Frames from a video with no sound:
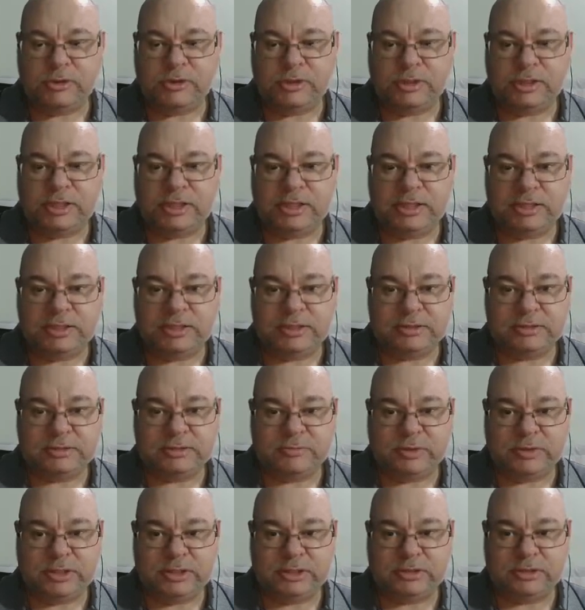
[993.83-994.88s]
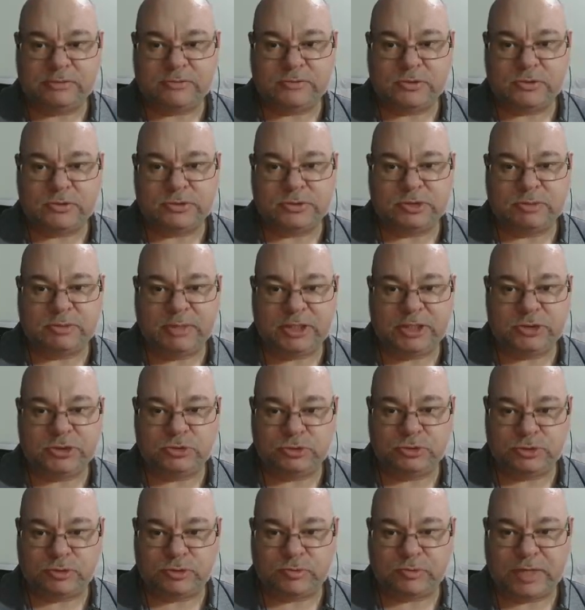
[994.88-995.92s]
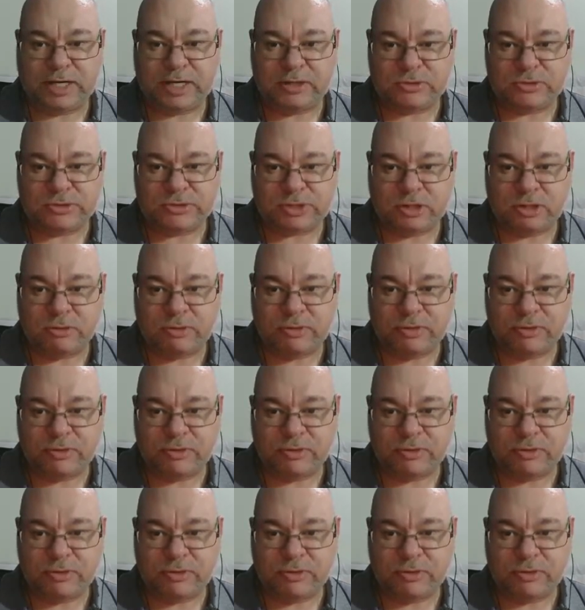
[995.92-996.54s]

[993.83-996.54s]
here, and we need, of course, to make sure that the rails go in